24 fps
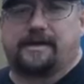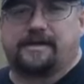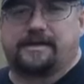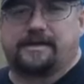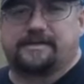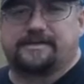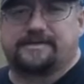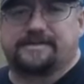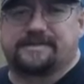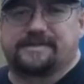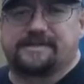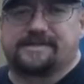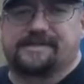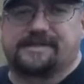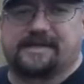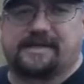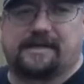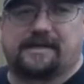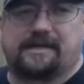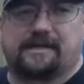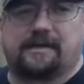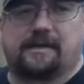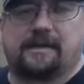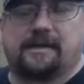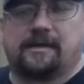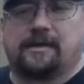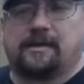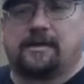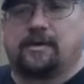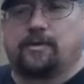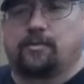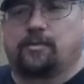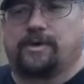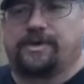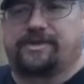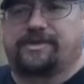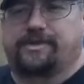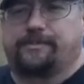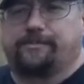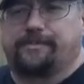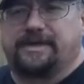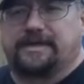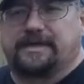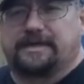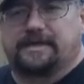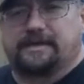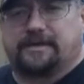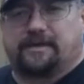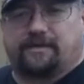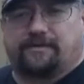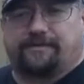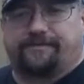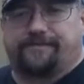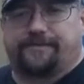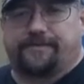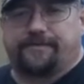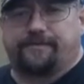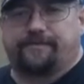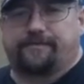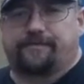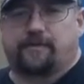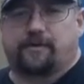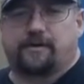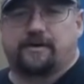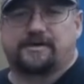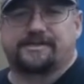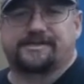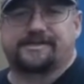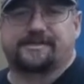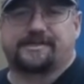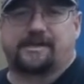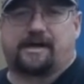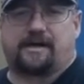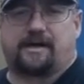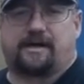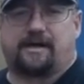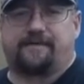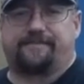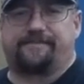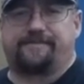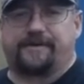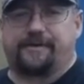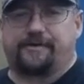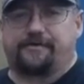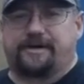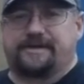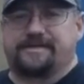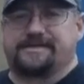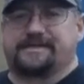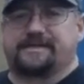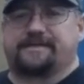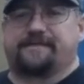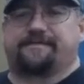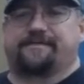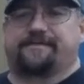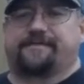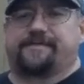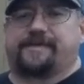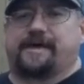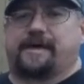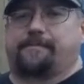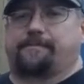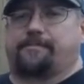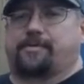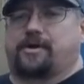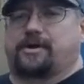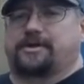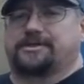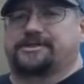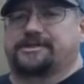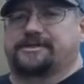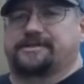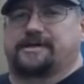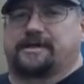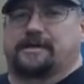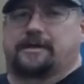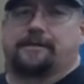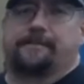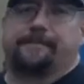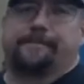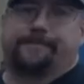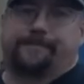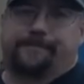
and assisting with the Beacon Hill Food Forest fundraising for that project